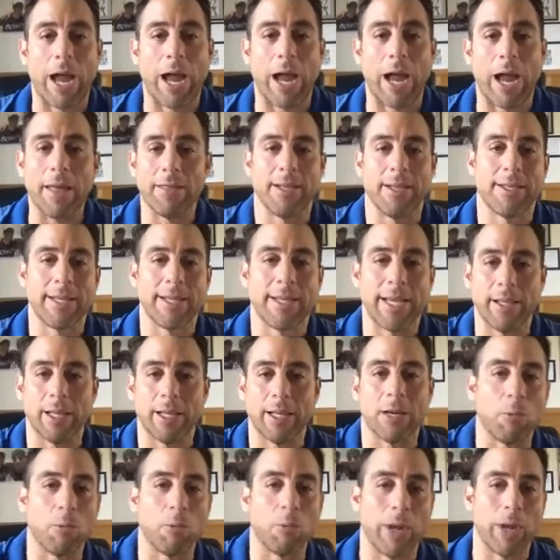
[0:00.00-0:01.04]
Rather than
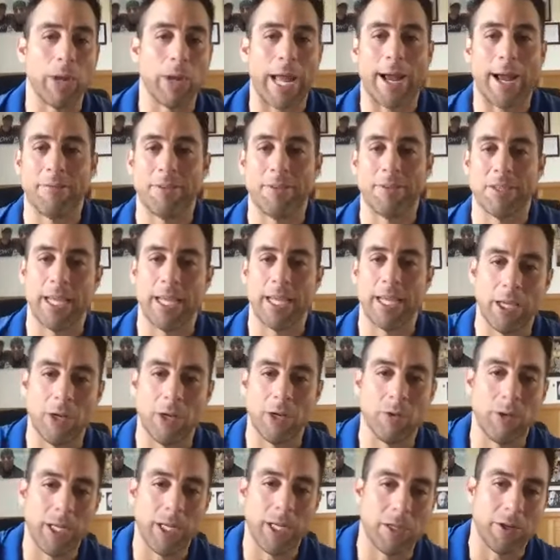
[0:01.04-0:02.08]
telling them what we have and saying,
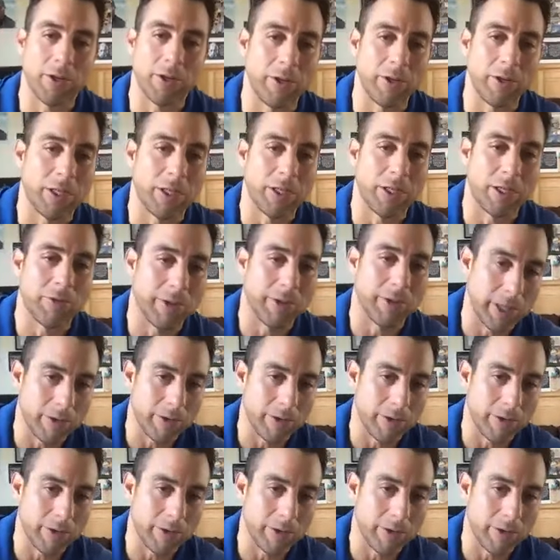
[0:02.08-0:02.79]
you need to, you need to, you